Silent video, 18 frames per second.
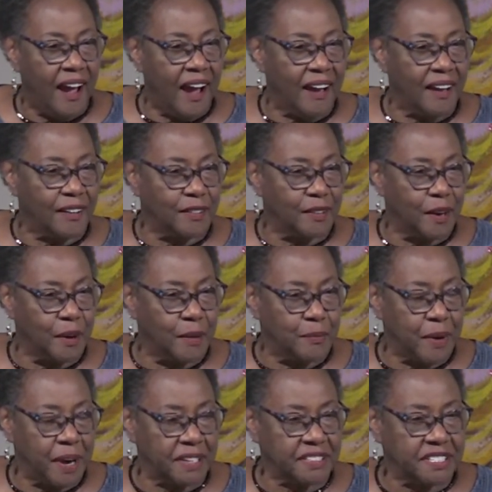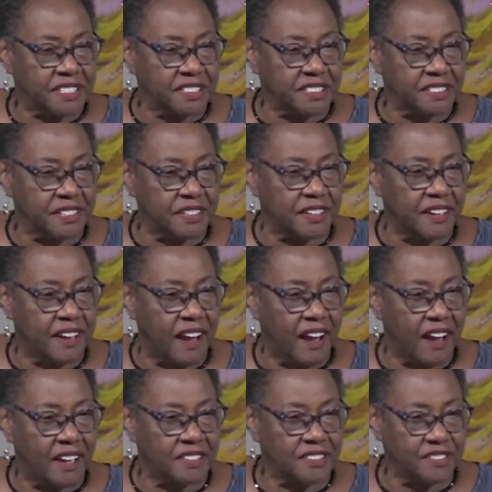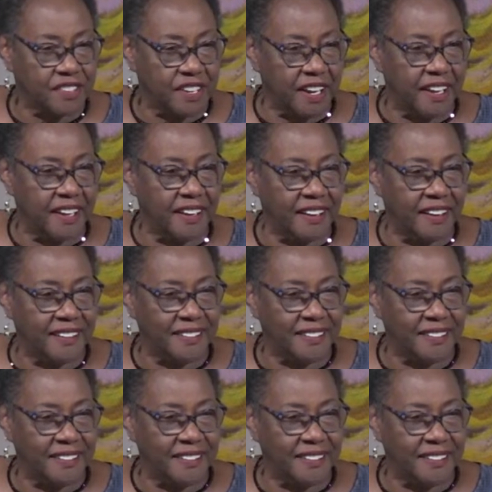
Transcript: our practitioner, Andrea.